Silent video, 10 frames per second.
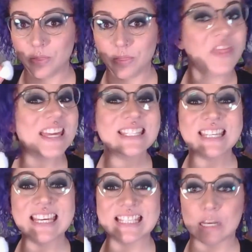This
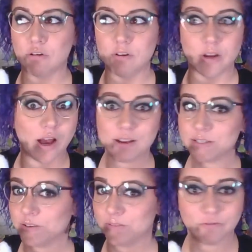is
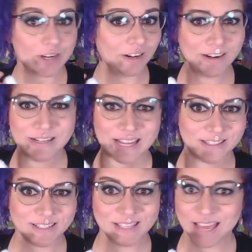not very
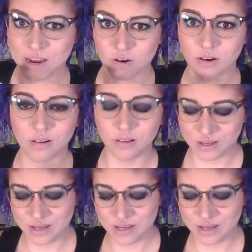dense at all.